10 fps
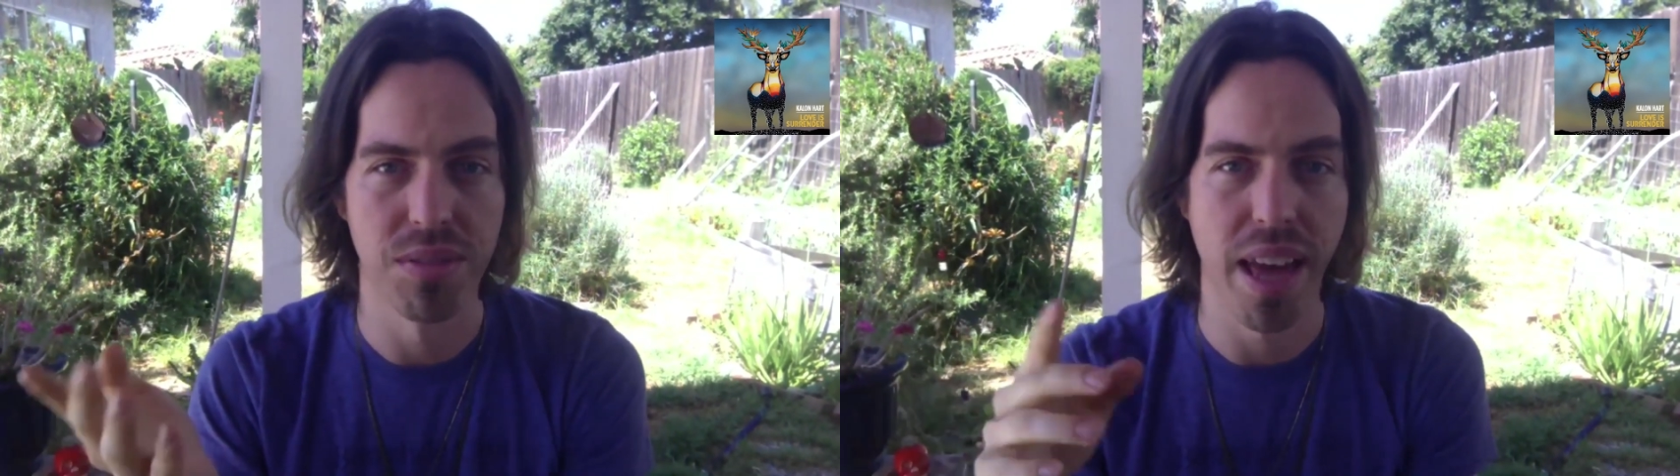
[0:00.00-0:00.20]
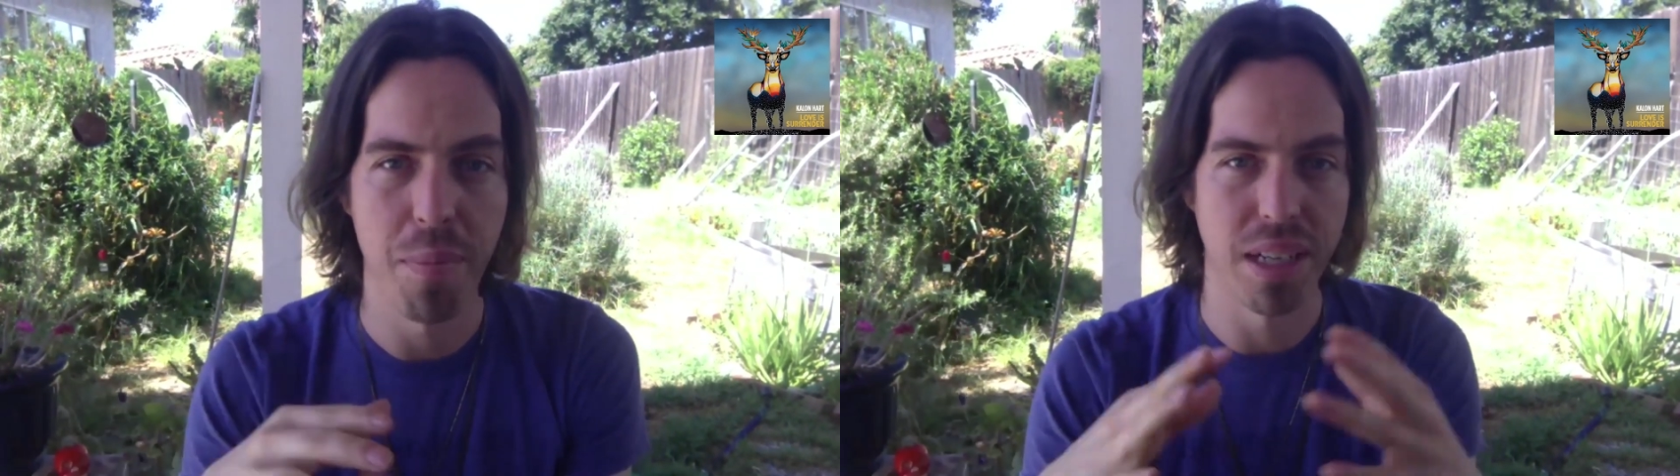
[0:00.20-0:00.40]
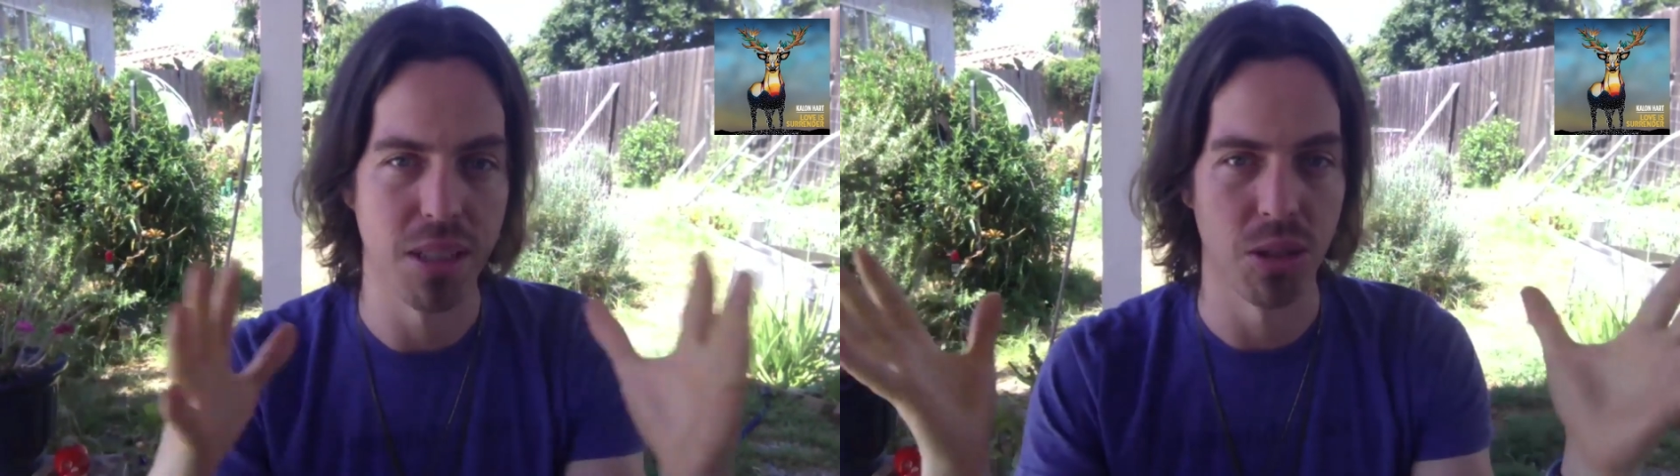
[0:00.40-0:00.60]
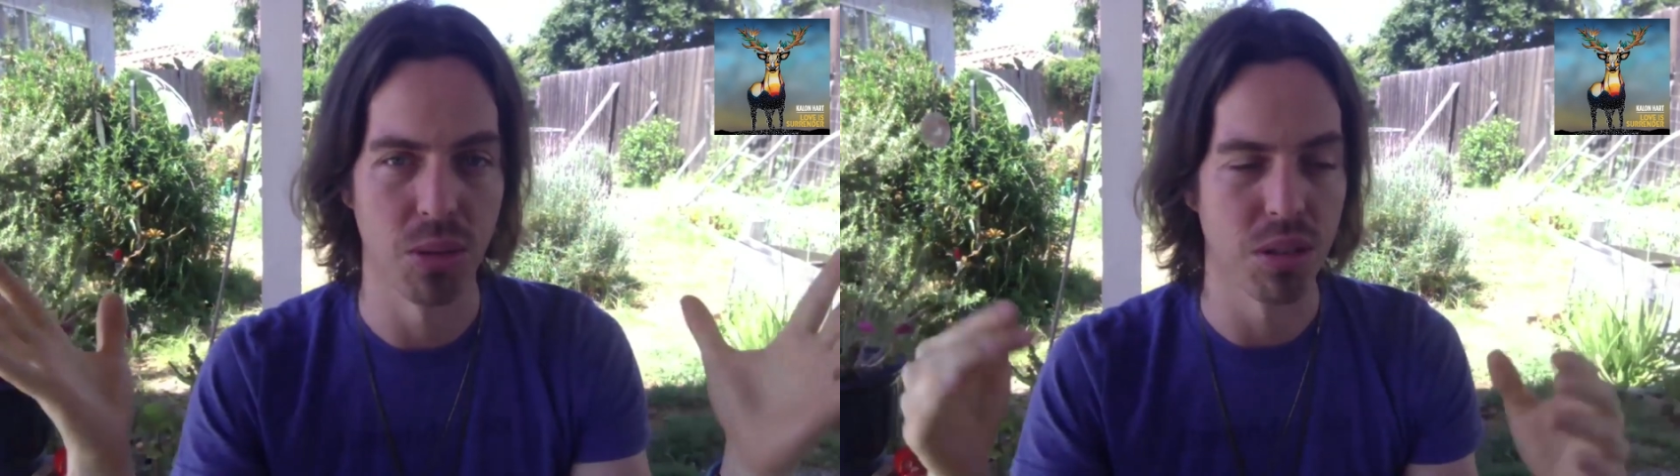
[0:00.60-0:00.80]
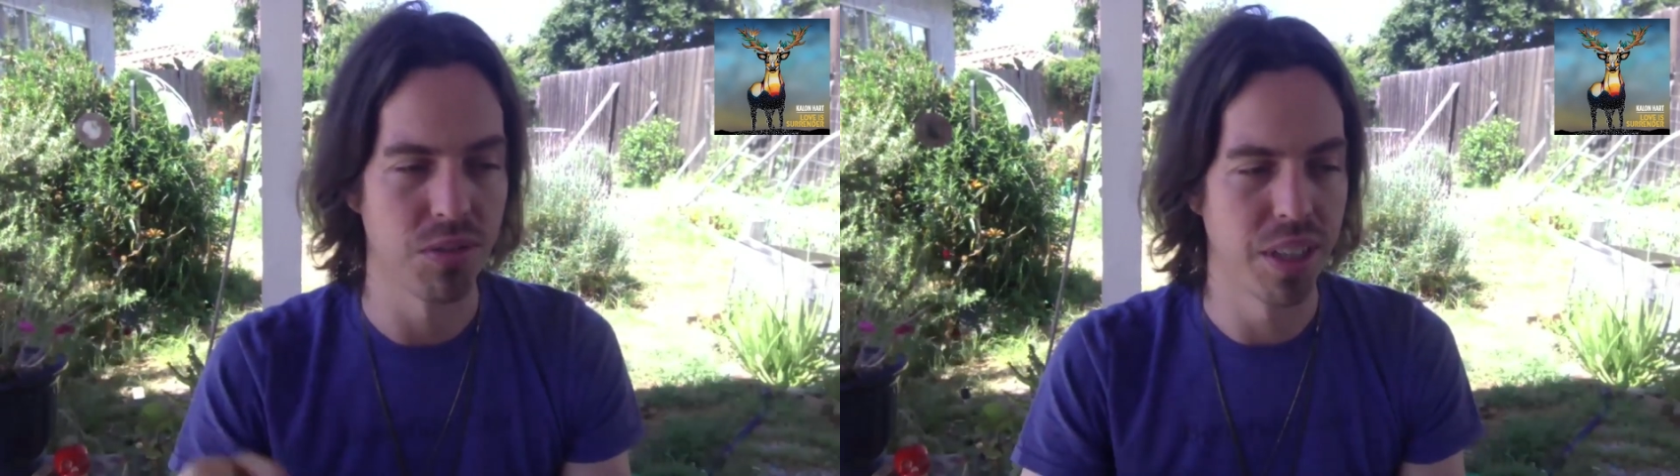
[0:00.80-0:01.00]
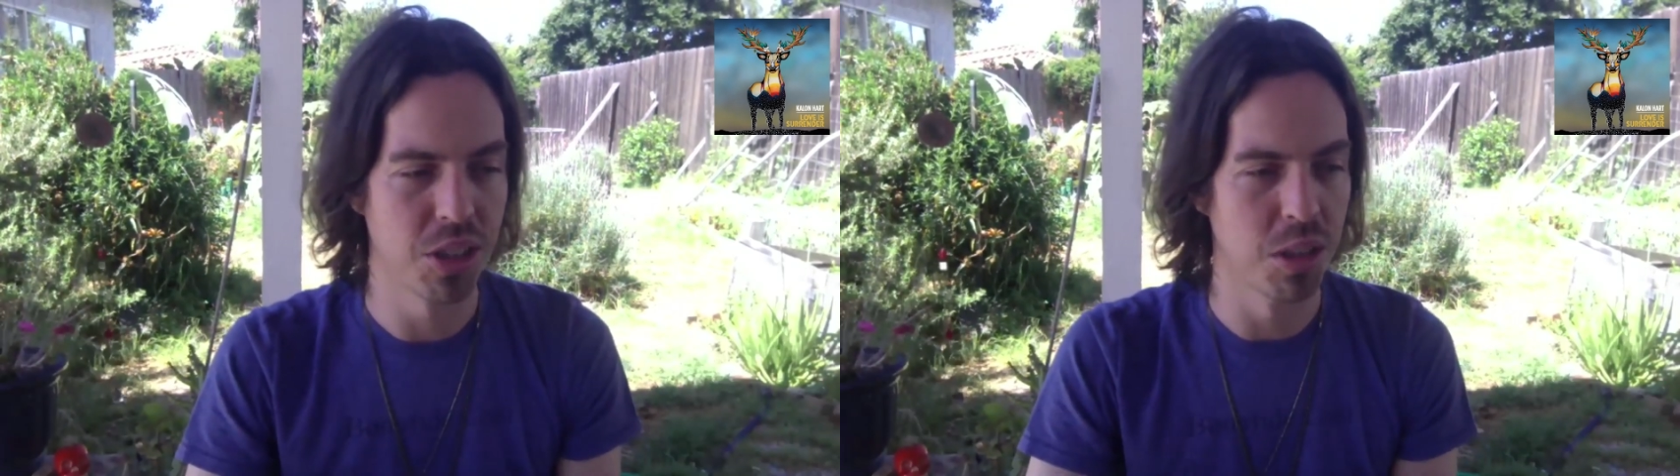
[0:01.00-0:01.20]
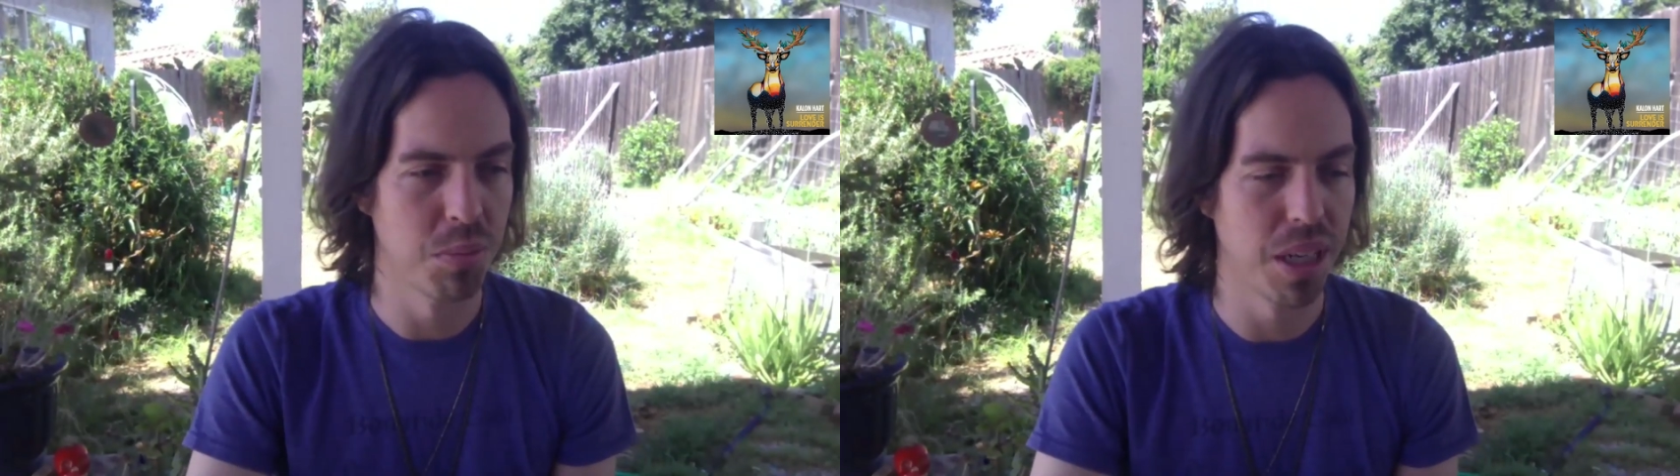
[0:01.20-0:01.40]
of epic historical fiction.